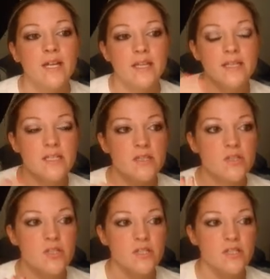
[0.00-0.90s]
This is
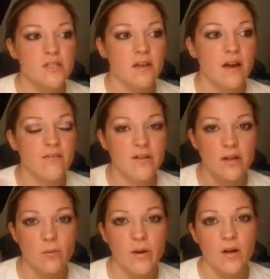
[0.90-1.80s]
just a very
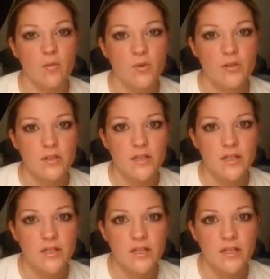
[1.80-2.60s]
wearable look.